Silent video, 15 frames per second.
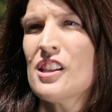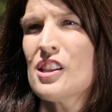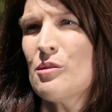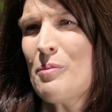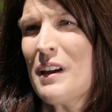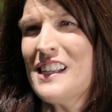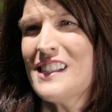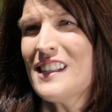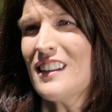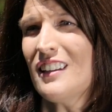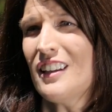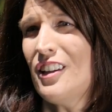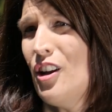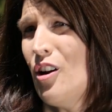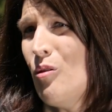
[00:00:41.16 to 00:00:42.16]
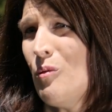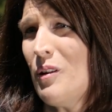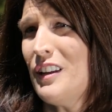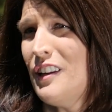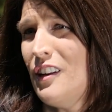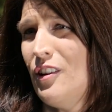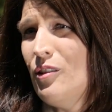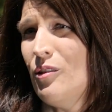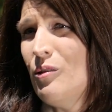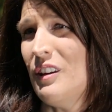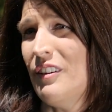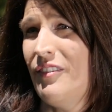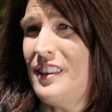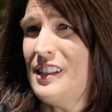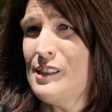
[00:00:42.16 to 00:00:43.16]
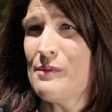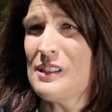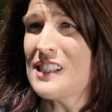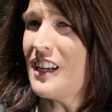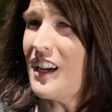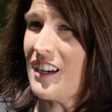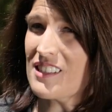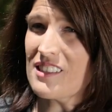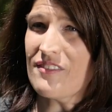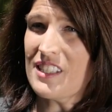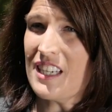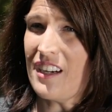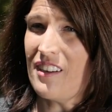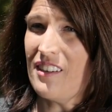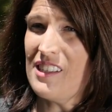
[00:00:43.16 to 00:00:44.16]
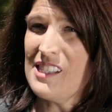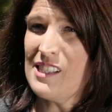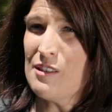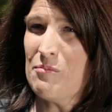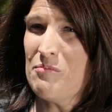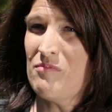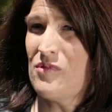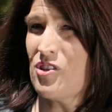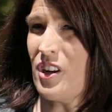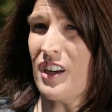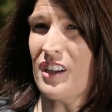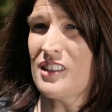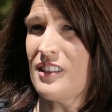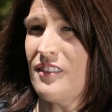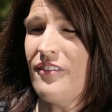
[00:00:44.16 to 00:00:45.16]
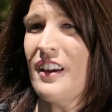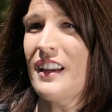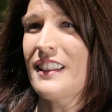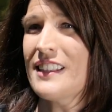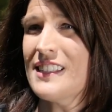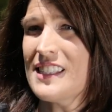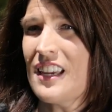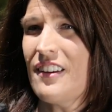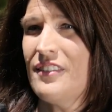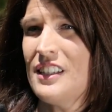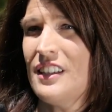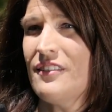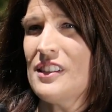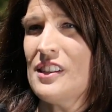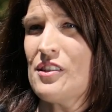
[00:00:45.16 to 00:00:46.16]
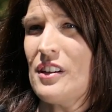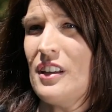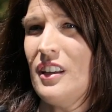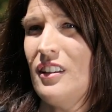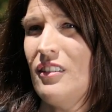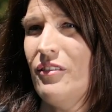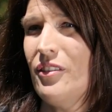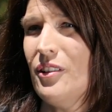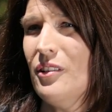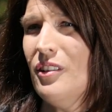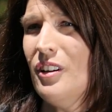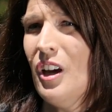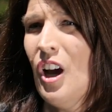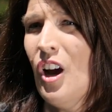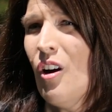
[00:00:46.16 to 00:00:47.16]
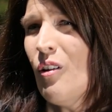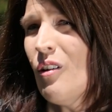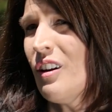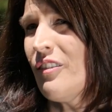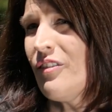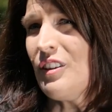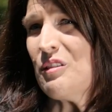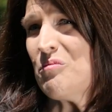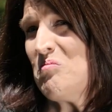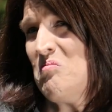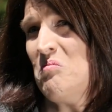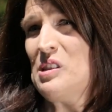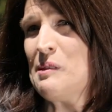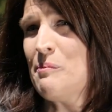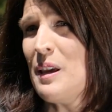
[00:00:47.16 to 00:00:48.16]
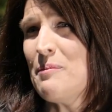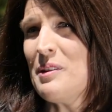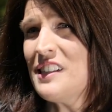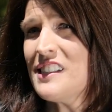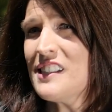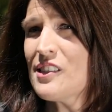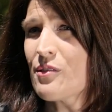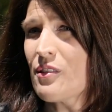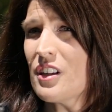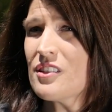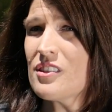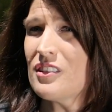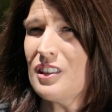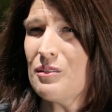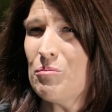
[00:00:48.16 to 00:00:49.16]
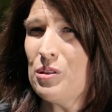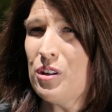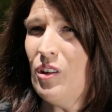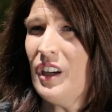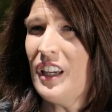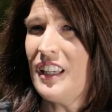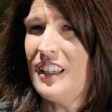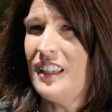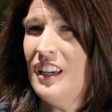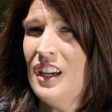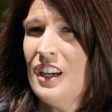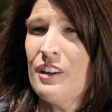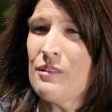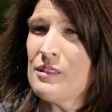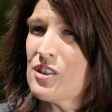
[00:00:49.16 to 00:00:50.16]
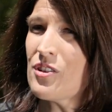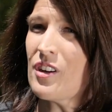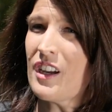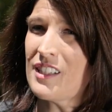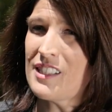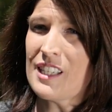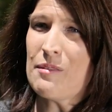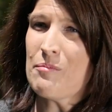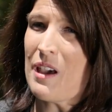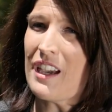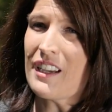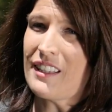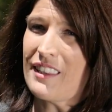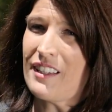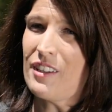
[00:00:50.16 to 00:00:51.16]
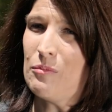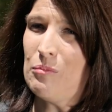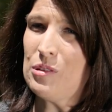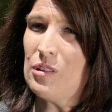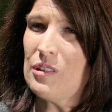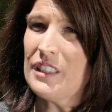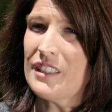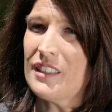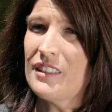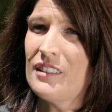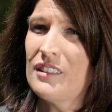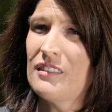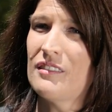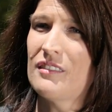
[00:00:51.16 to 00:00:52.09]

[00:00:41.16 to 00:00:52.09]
So basically, no one knew if this was an act of terrorism trying to affect the safety of Australian food, or if it was maybe a disgruntled employee who was trying to get back at their employer.